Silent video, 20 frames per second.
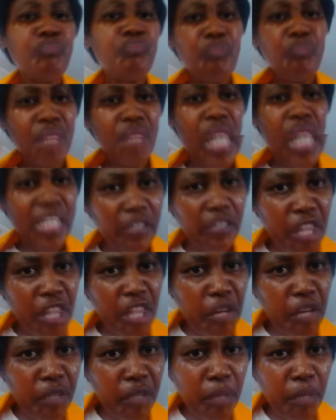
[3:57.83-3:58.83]
Even though if
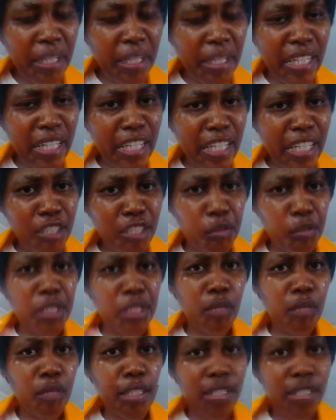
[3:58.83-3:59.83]
my hair gets sweaty by the
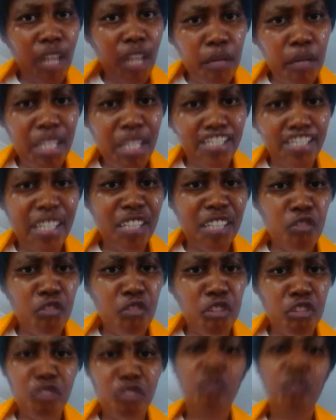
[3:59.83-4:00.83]
time that I get to the
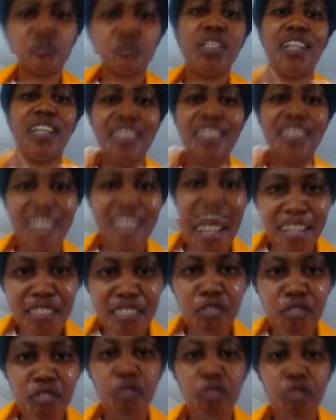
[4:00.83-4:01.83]
store, it's got nothing to
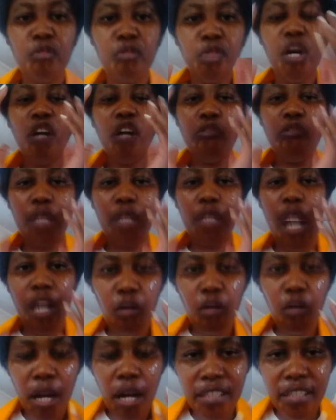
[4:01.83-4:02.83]
do with how I
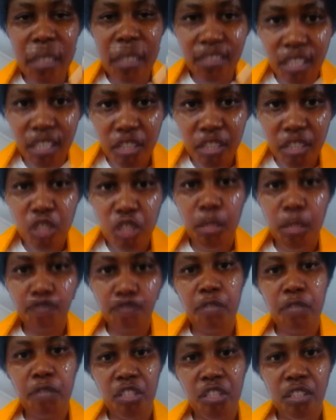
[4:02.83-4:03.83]
nurture my
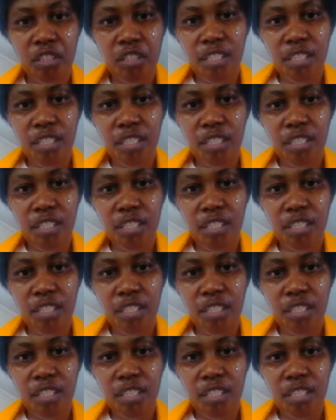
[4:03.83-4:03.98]
fashion in